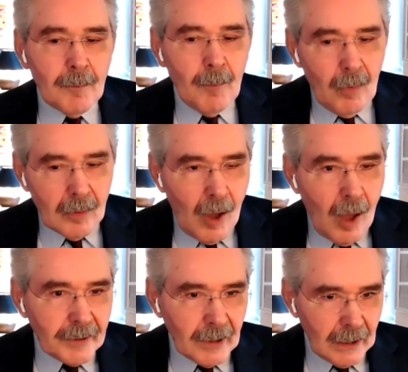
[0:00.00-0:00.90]
More
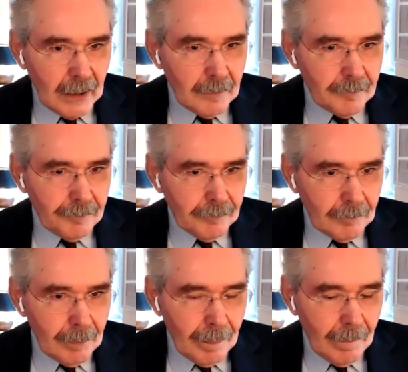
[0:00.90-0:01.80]
commonly,
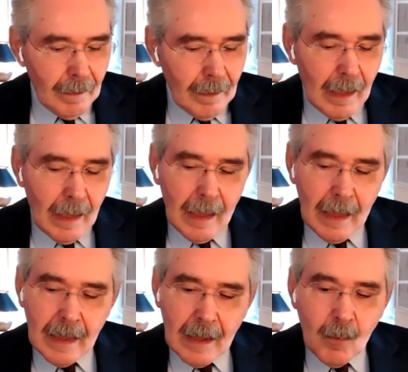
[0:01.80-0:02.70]

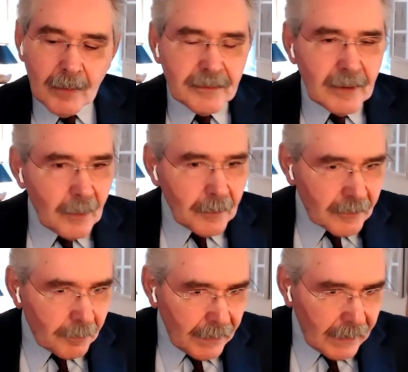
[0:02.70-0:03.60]
it wasn't that he
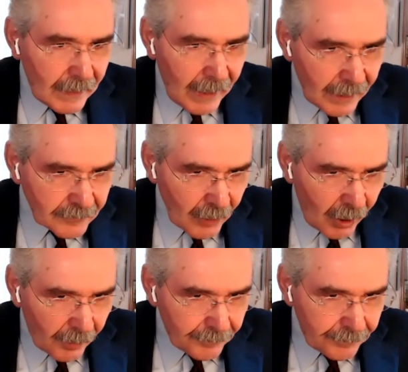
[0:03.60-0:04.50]
was completely
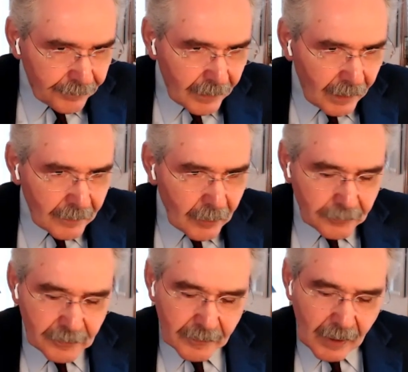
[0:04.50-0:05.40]
hands-off, the
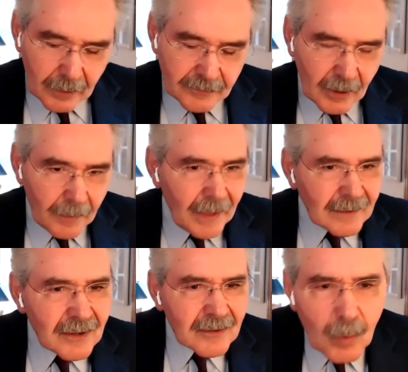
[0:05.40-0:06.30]
notion of Khalistan.
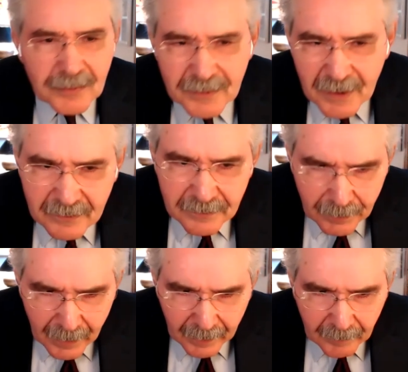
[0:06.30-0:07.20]
That just wasn't his
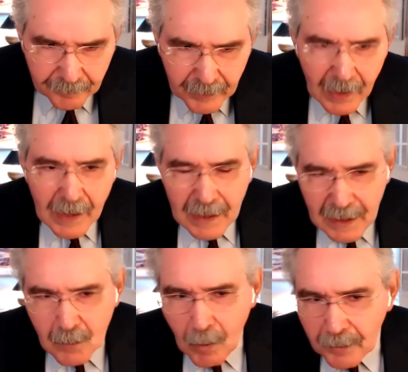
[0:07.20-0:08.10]
thing.
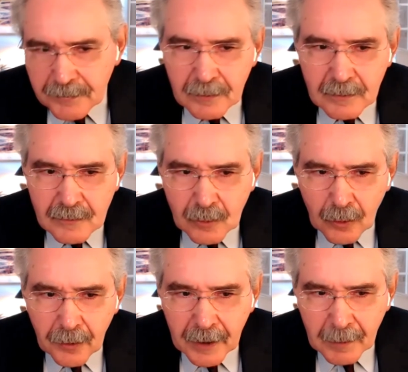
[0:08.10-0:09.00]
He wasn't
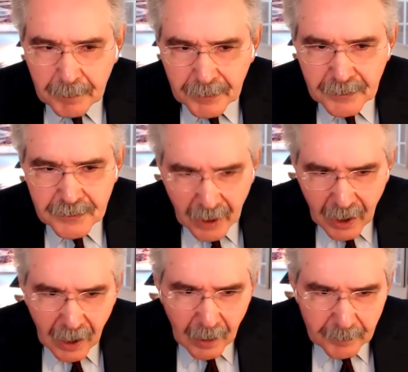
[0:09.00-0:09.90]
touring
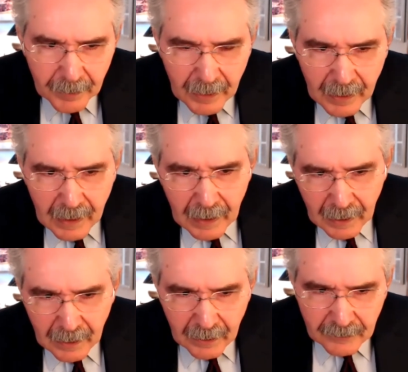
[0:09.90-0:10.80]
Punjab
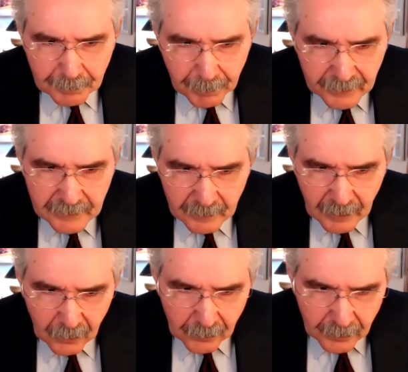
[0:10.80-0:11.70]
in his
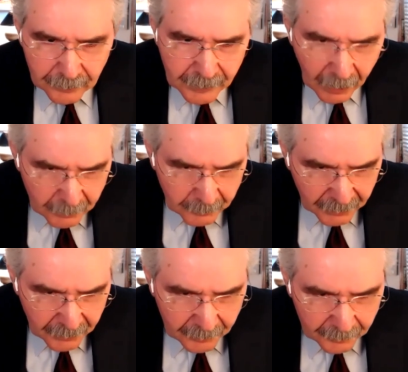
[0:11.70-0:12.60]
busload of
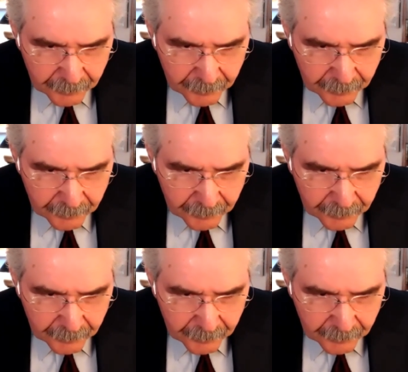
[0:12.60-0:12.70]
gunmen